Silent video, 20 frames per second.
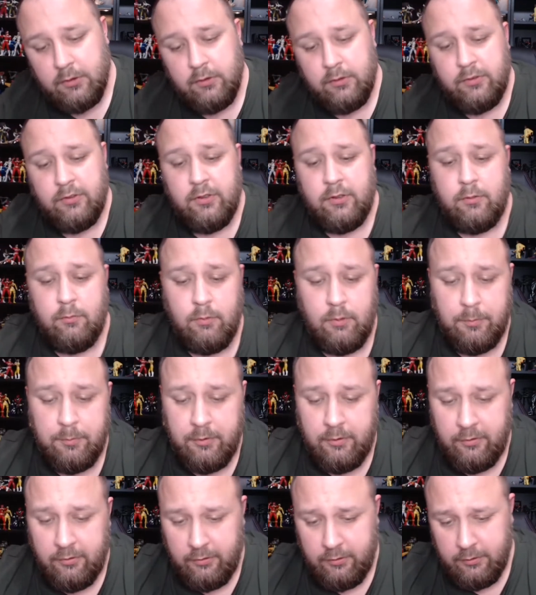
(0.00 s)
to set the
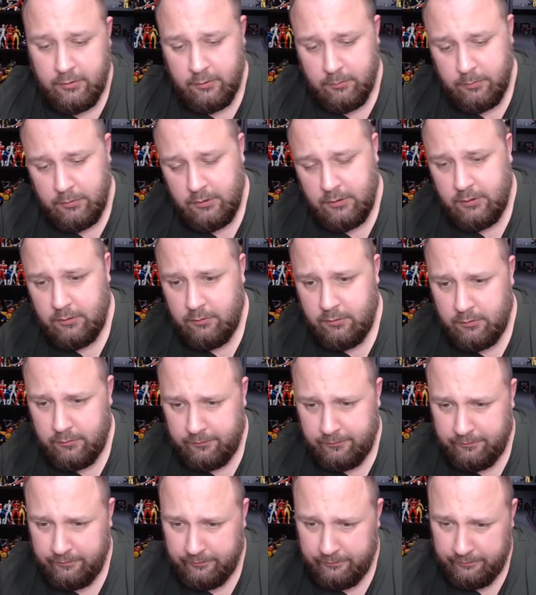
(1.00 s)
weapons in there, but I don't know.
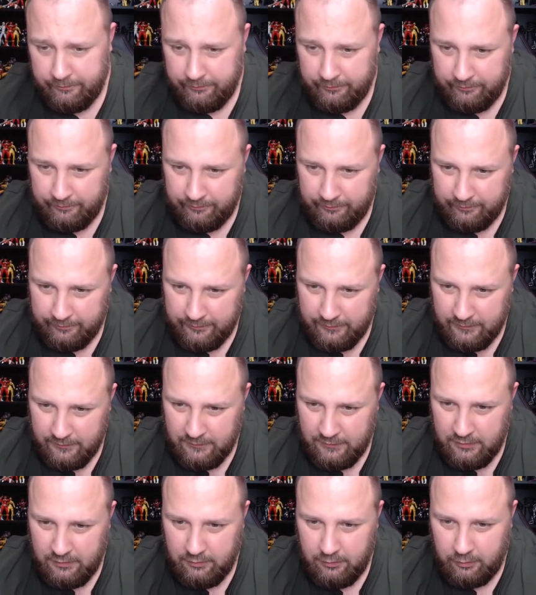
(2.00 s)

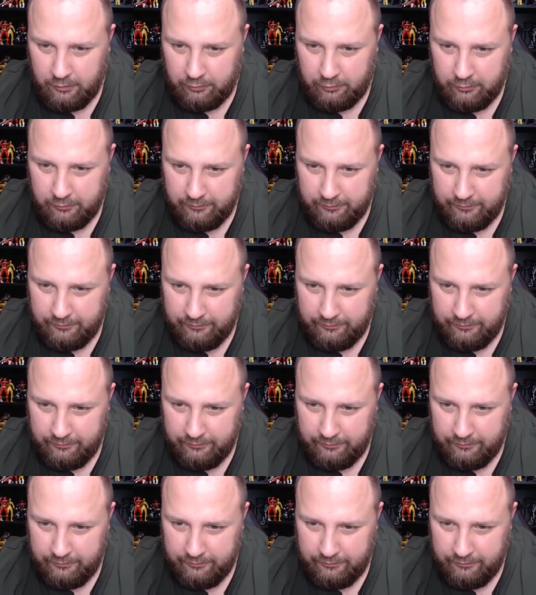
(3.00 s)
Hush.